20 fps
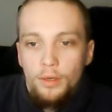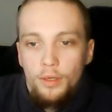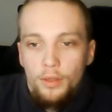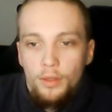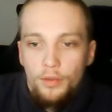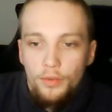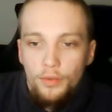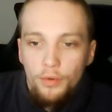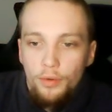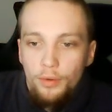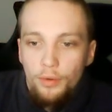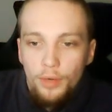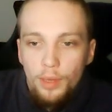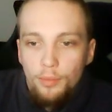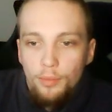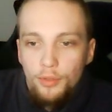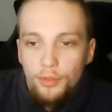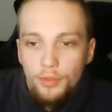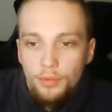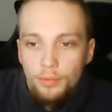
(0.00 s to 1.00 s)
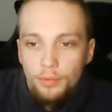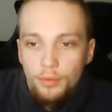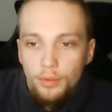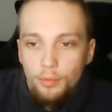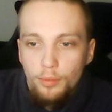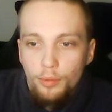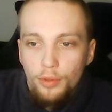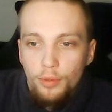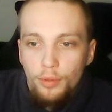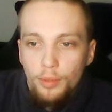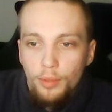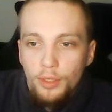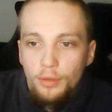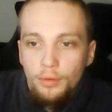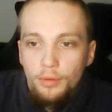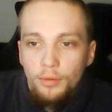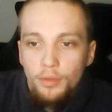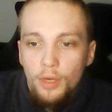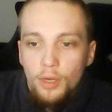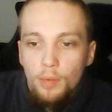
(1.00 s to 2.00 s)
So I'm just gonna put them
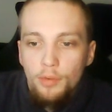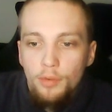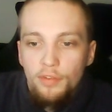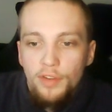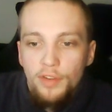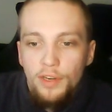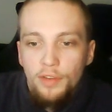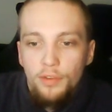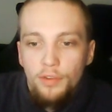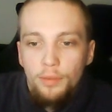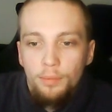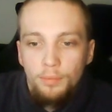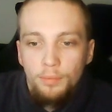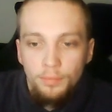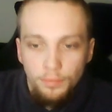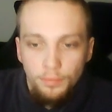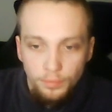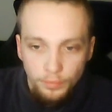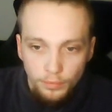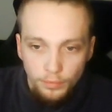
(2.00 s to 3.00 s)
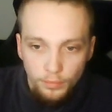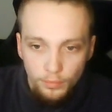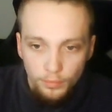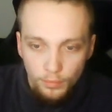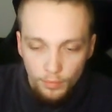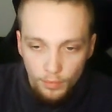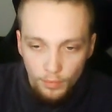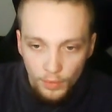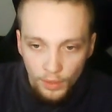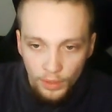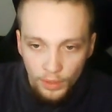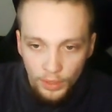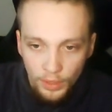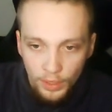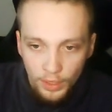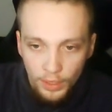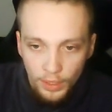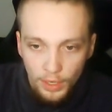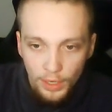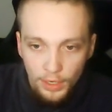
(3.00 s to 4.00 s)
at common fantasy.
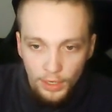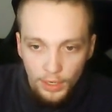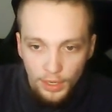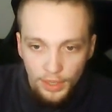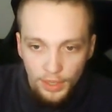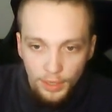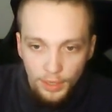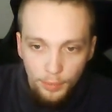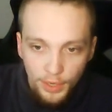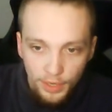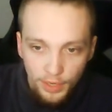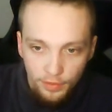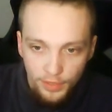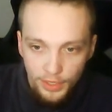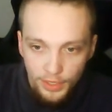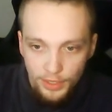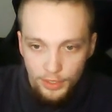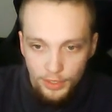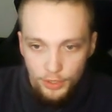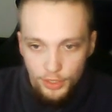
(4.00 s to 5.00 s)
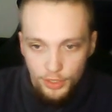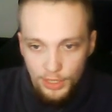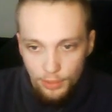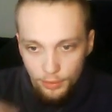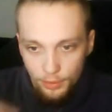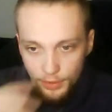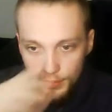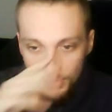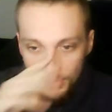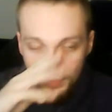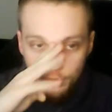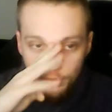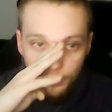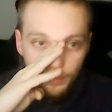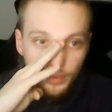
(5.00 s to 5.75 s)
Then we have, yeah, shadowy stuff,